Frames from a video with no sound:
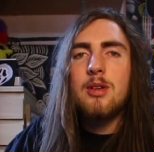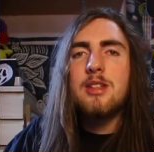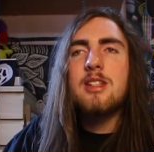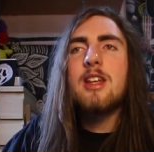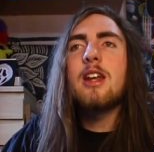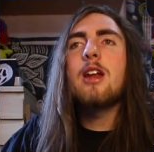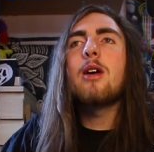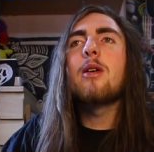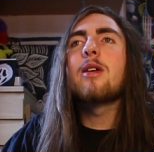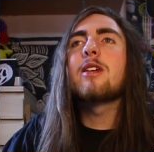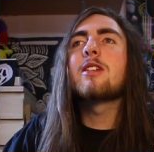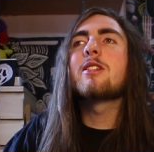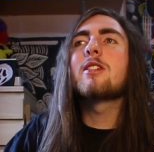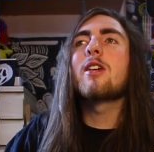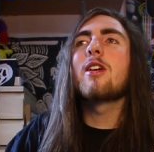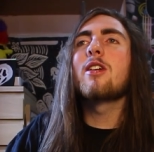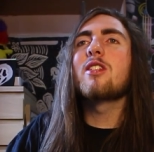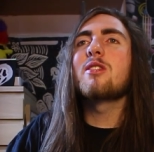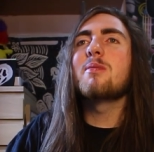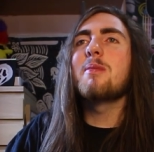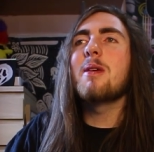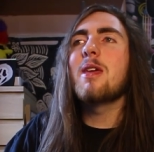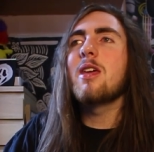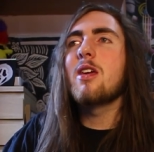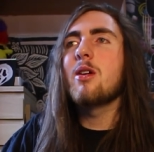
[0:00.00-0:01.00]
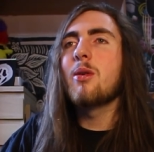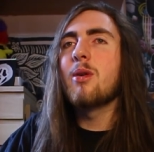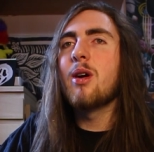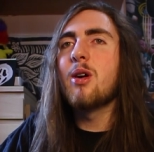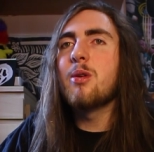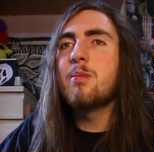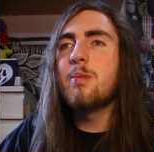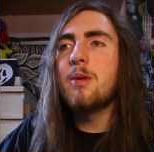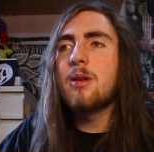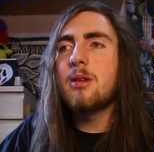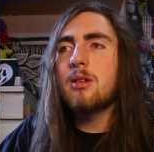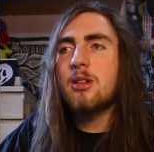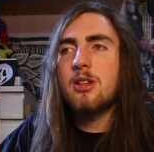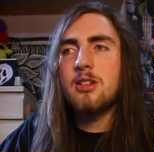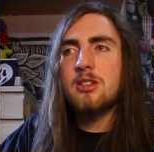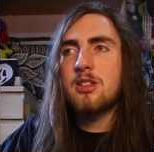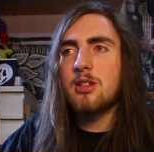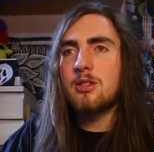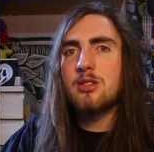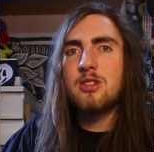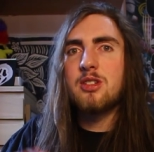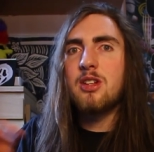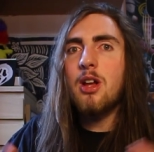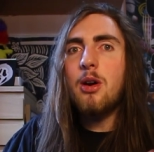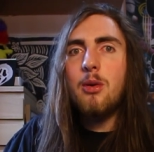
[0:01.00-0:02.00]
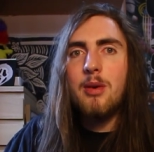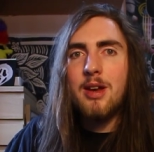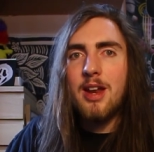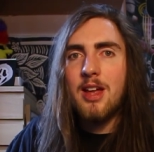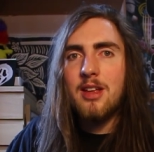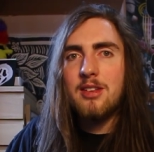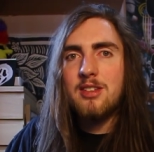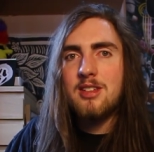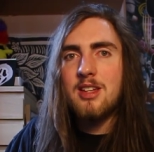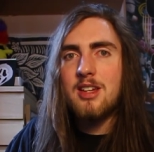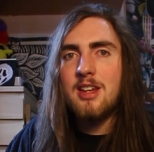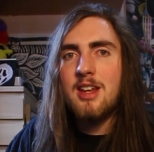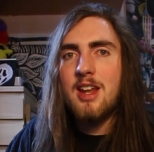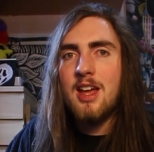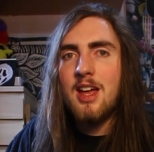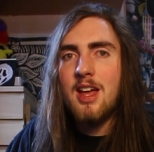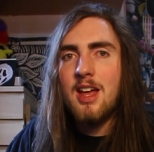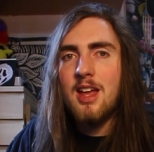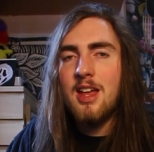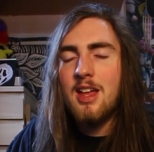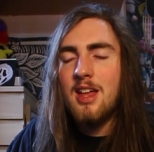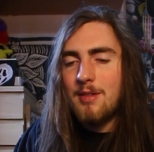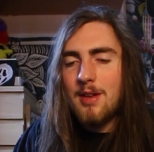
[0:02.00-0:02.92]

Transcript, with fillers: I said, oh, excuse me, are you open? Because there was no one else in there,